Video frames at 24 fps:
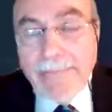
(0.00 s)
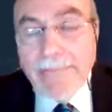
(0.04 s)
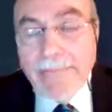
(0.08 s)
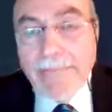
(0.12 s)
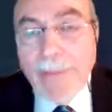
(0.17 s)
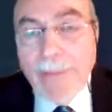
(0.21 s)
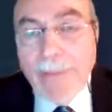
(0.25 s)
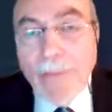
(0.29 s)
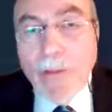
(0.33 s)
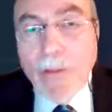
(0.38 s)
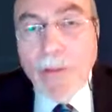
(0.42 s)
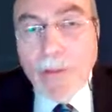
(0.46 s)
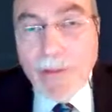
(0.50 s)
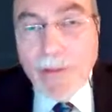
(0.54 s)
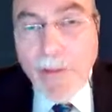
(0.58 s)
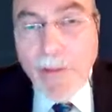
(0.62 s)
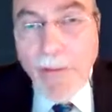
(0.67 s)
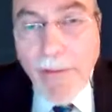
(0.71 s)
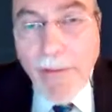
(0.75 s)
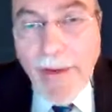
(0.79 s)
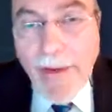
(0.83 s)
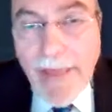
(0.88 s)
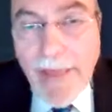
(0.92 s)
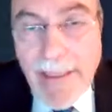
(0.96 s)
do not
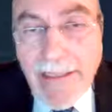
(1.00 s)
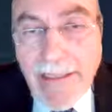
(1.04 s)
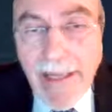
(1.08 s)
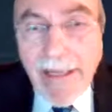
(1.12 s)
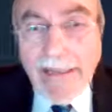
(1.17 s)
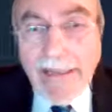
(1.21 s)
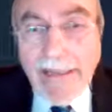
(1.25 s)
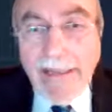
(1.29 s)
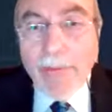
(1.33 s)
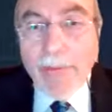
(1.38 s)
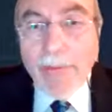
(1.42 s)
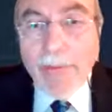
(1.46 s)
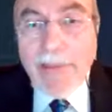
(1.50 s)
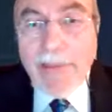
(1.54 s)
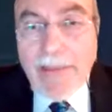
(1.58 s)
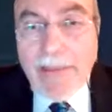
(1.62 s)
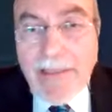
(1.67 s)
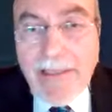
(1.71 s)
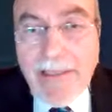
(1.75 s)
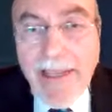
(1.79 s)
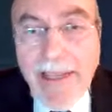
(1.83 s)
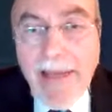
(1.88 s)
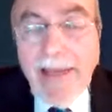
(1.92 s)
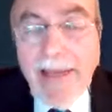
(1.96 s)
know exactly what is
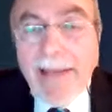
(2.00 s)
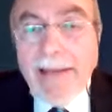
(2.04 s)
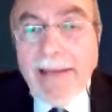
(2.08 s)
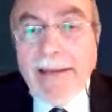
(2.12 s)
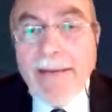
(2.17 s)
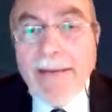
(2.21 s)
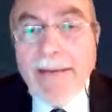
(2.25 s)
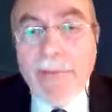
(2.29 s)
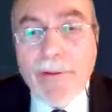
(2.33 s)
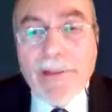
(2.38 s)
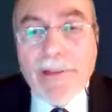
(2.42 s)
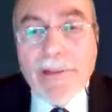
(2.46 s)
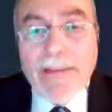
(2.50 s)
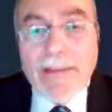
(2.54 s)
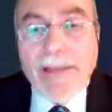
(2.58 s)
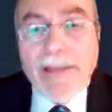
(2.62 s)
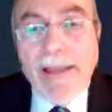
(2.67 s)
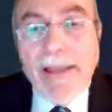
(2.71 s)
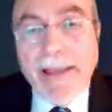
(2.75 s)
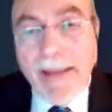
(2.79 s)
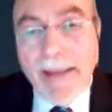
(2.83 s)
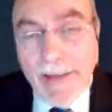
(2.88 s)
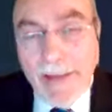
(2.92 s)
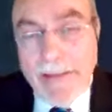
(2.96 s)
the hen and what is the
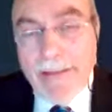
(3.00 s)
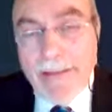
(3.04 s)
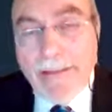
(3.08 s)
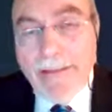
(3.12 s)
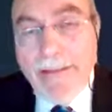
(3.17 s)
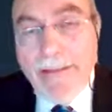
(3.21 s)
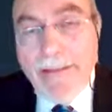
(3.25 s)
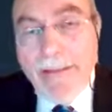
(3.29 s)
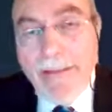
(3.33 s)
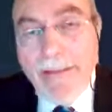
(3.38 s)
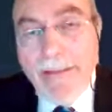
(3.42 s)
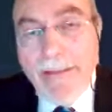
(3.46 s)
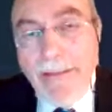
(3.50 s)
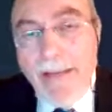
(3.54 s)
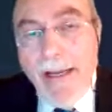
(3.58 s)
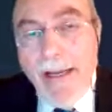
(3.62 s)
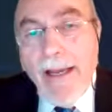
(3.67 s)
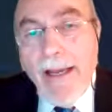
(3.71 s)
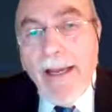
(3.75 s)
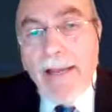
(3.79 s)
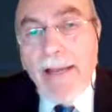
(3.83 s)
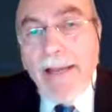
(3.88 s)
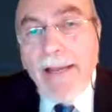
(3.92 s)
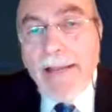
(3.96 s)
egg.
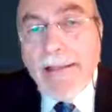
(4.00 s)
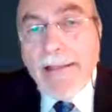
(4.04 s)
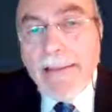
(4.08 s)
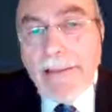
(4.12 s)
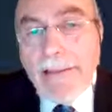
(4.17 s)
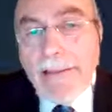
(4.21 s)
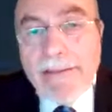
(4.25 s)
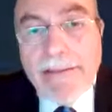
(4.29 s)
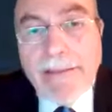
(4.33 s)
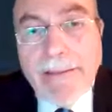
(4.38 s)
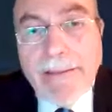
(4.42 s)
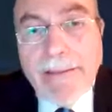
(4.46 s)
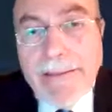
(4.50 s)
And